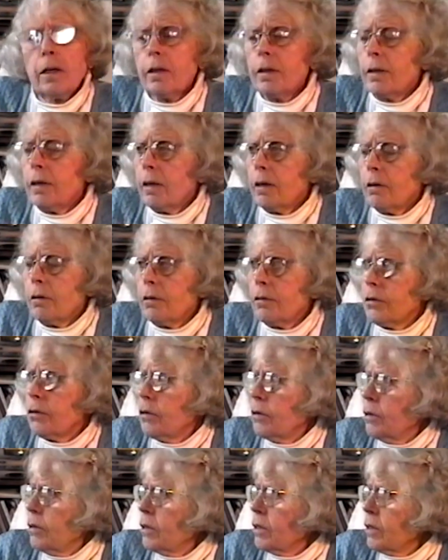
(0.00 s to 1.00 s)
they're
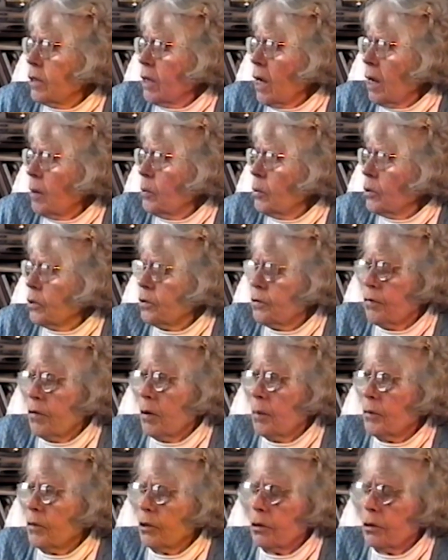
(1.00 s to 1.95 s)
disciples from